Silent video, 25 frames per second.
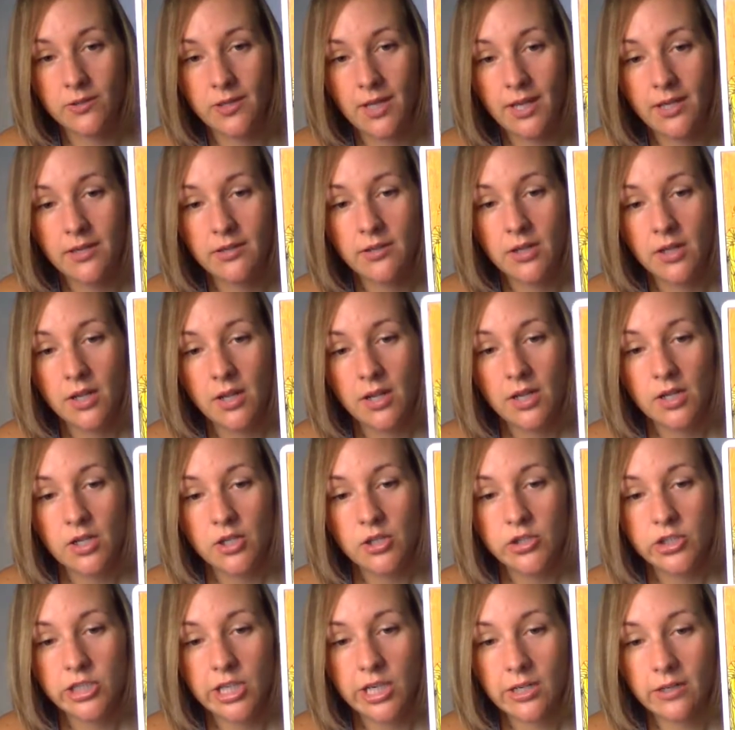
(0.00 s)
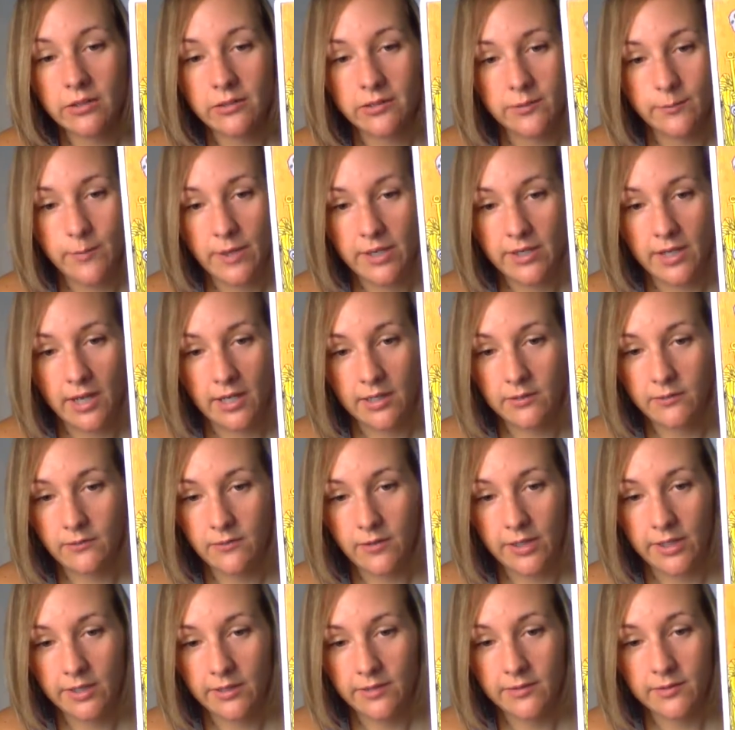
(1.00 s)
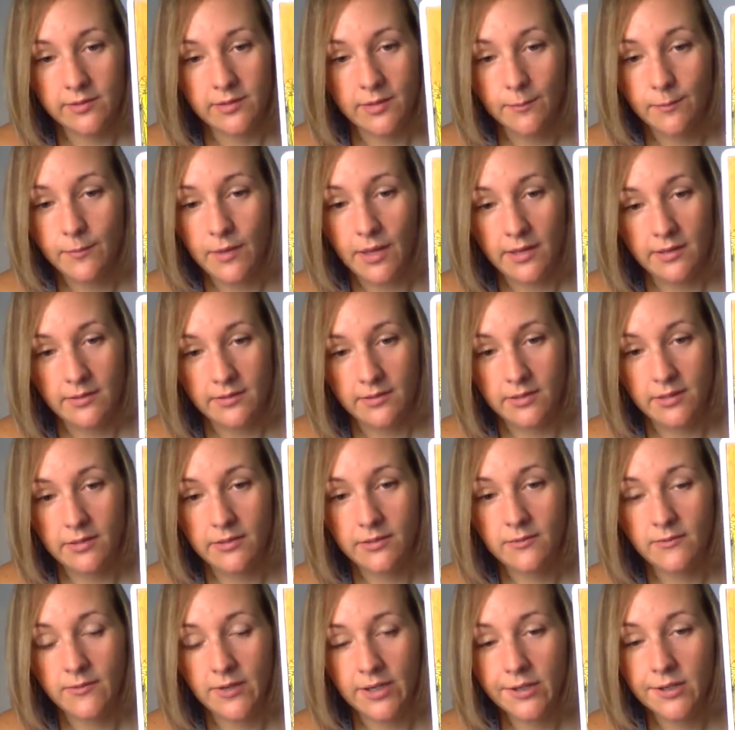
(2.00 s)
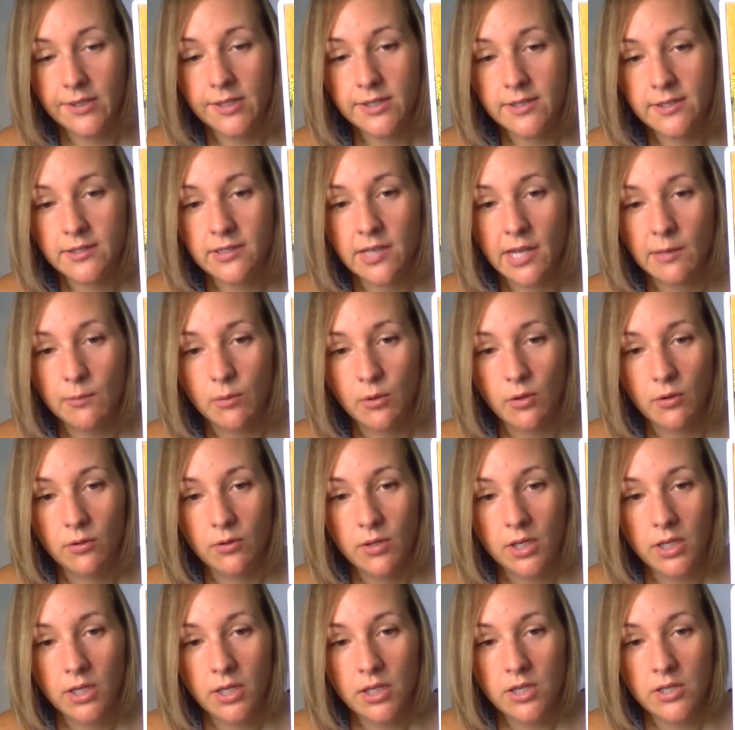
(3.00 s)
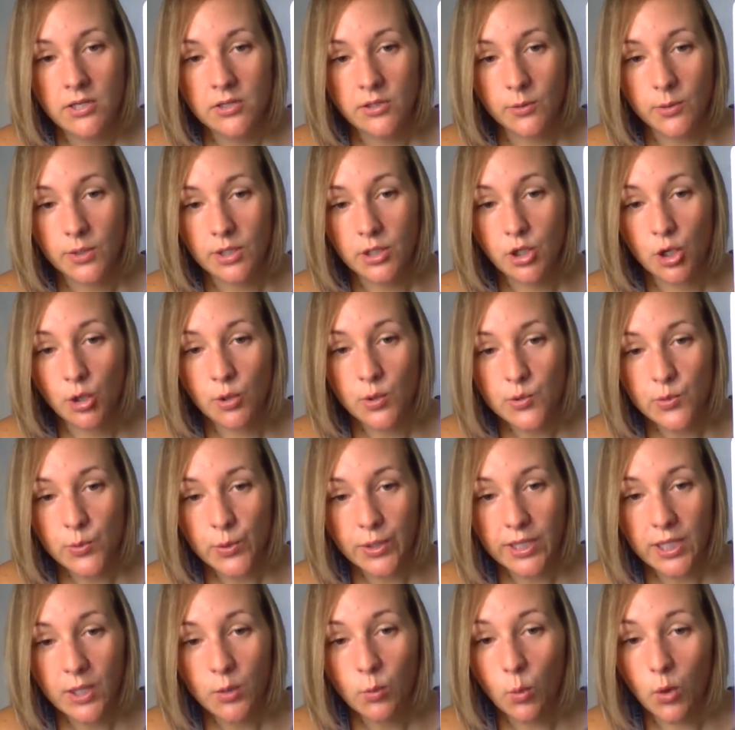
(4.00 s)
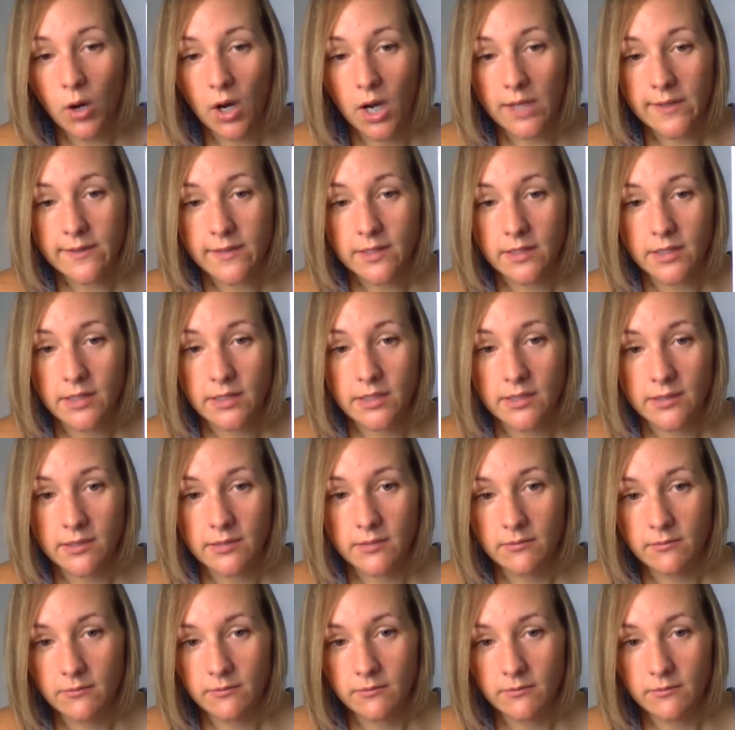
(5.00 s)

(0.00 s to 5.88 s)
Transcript: That chair is made out of, like, cement. He's very stable. So he knows what he wants, and he